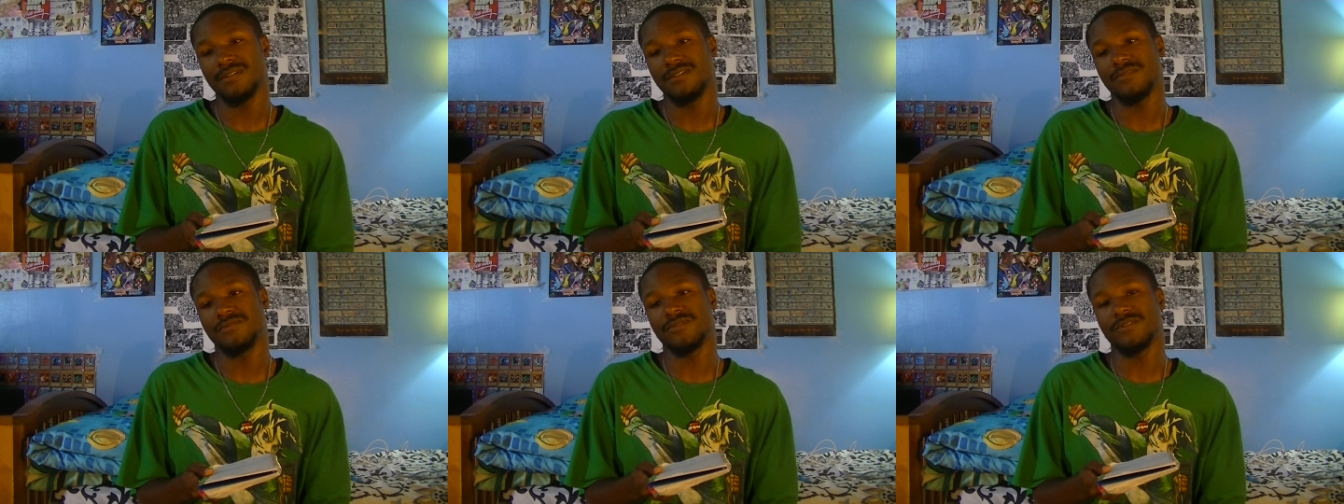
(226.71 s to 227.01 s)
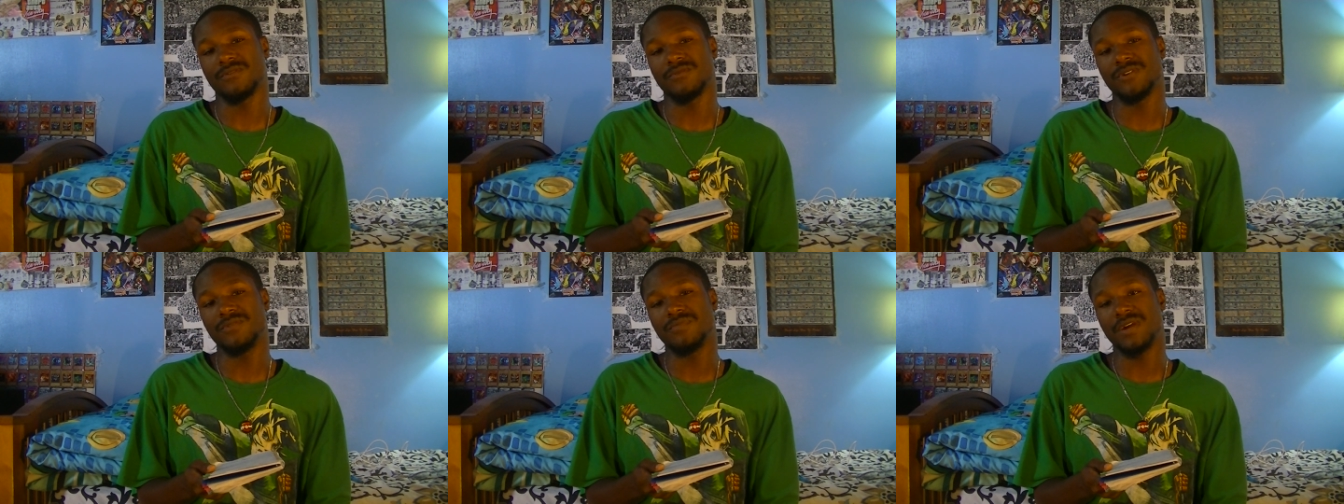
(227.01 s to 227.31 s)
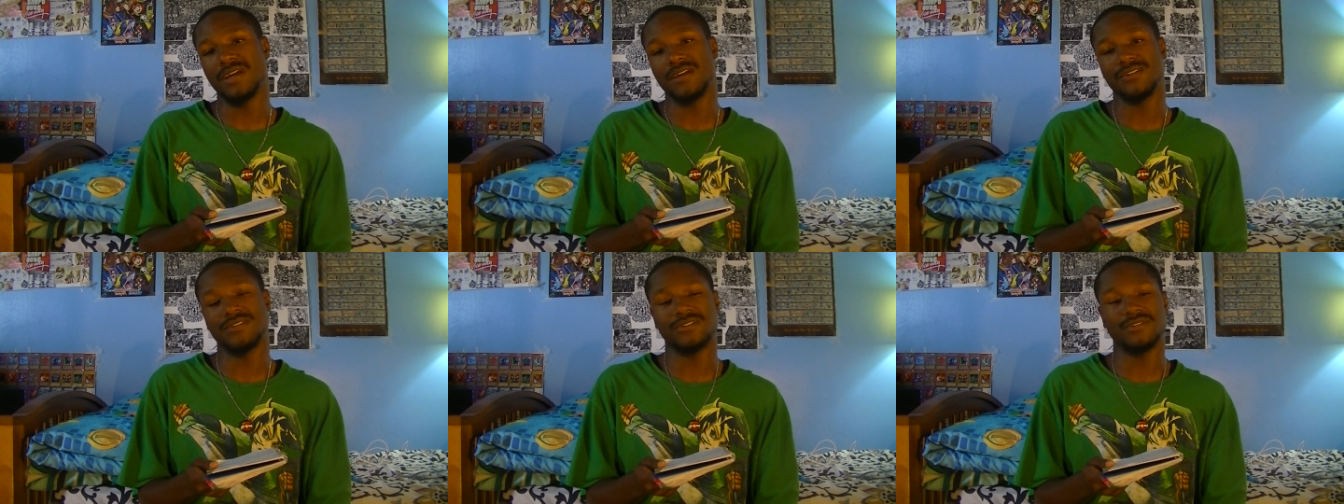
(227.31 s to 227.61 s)
for the
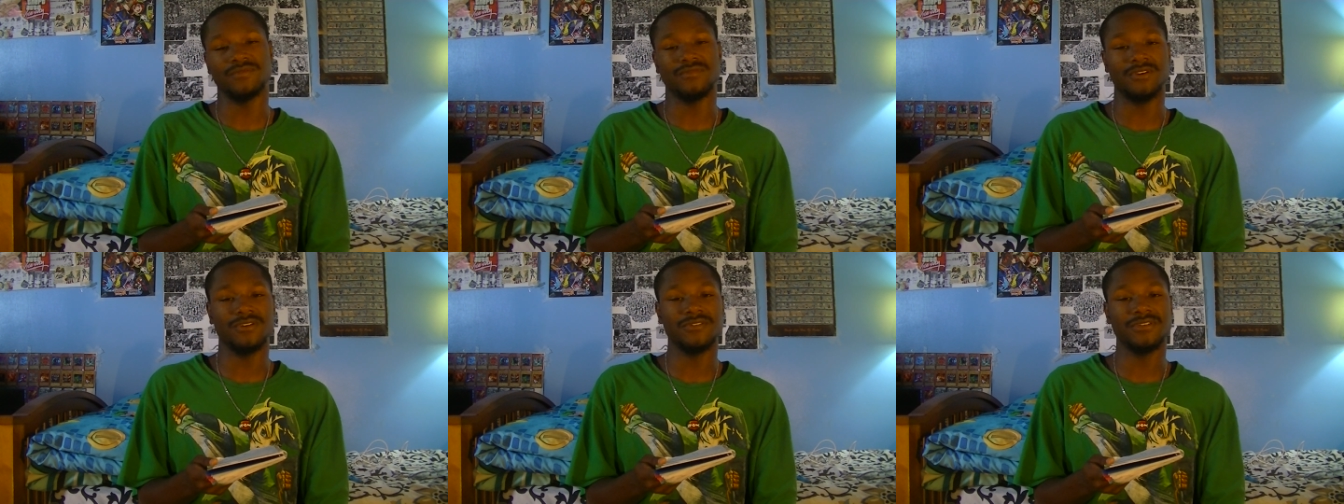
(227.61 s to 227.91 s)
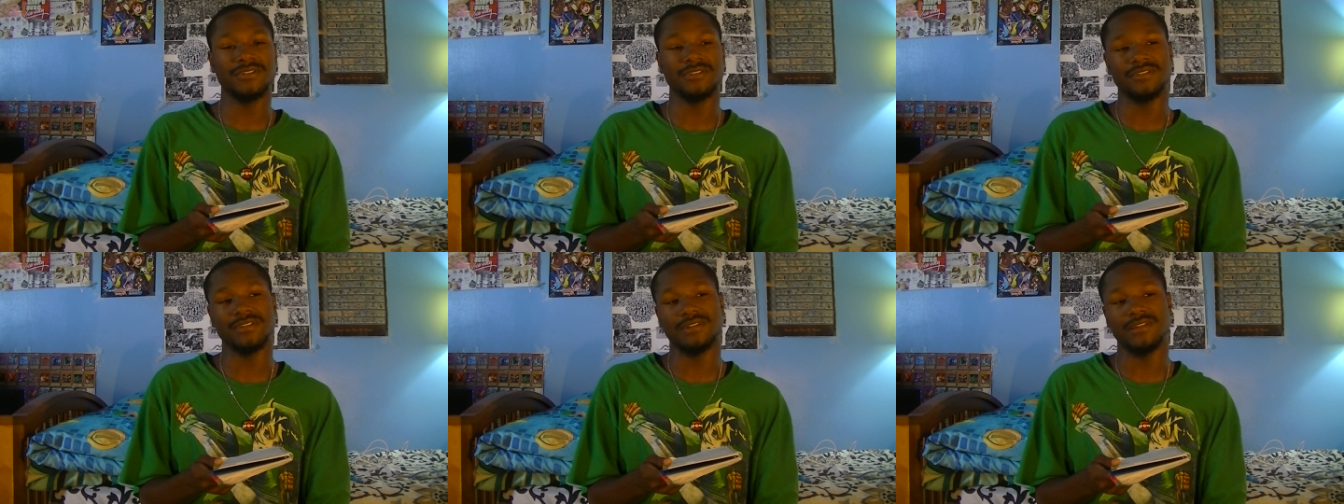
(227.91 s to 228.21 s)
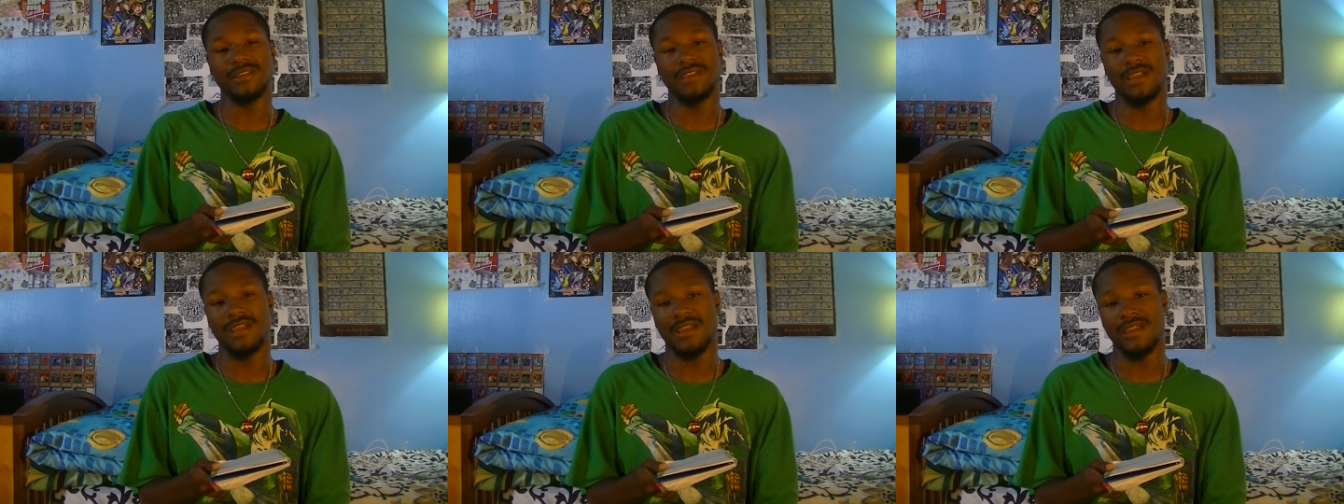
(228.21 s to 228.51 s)
remastered versions of the
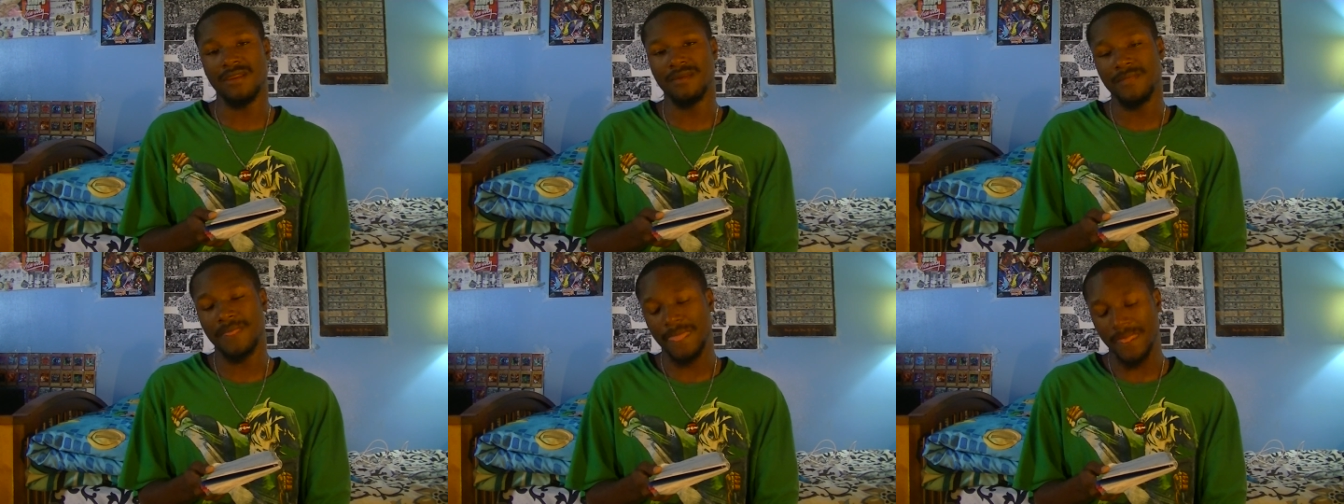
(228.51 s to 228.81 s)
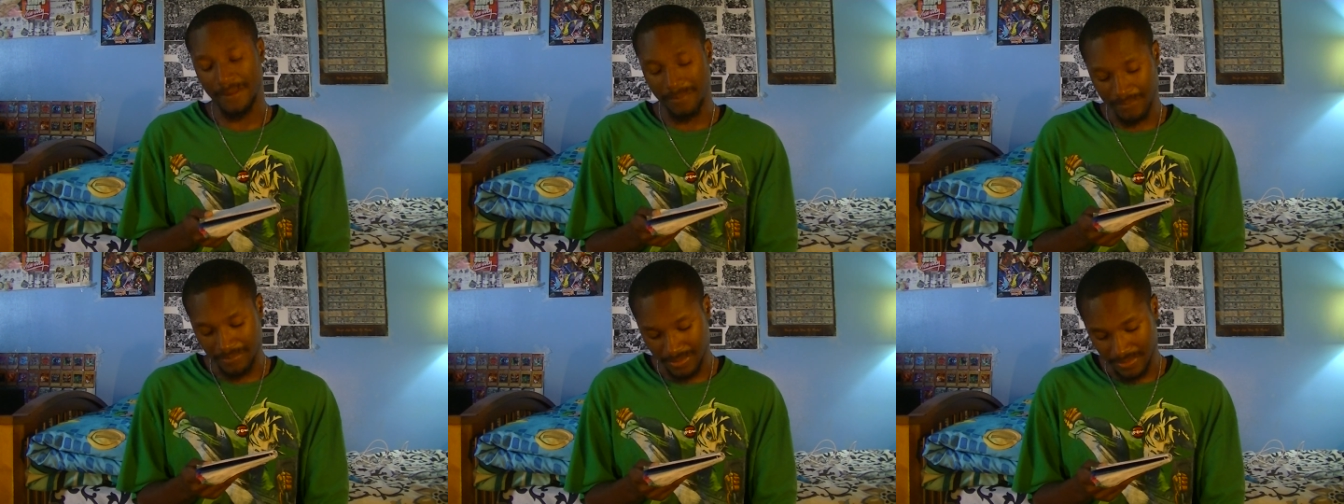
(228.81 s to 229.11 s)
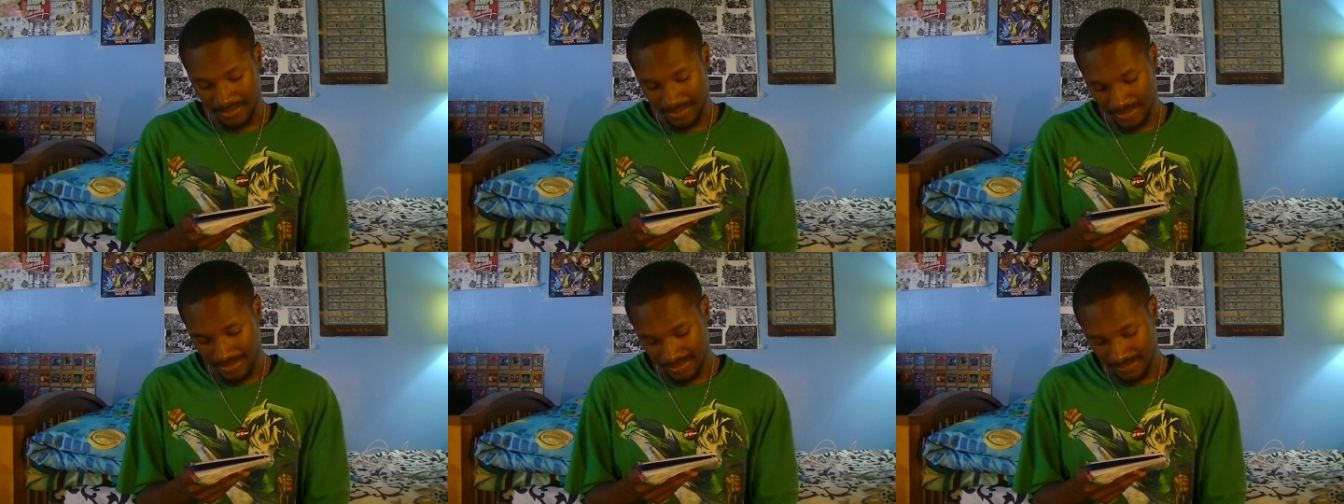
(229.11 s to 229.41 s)
game. But
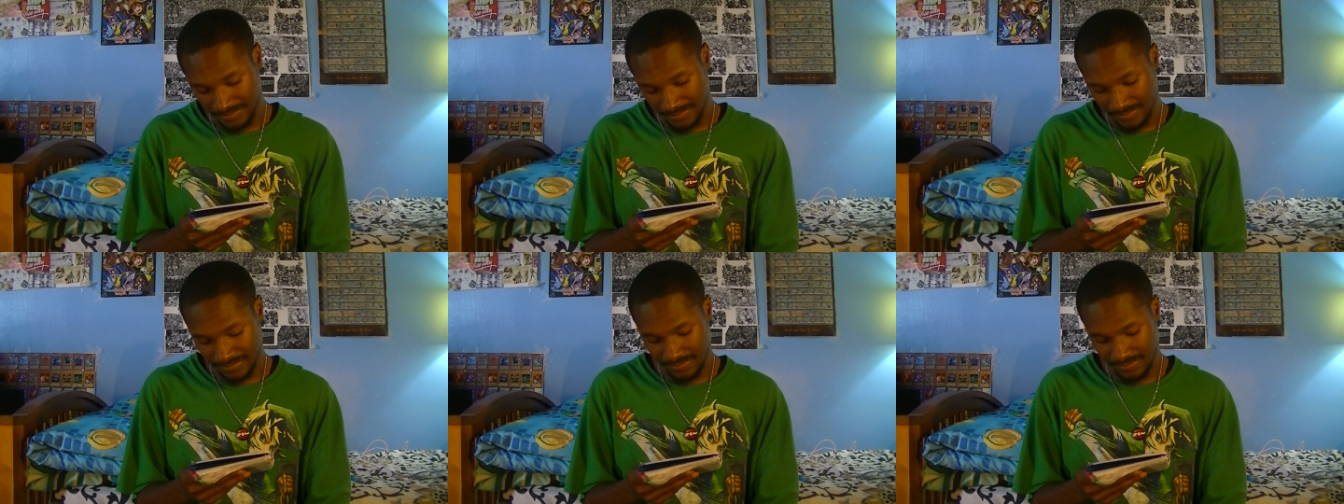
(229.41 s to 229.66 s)
uh,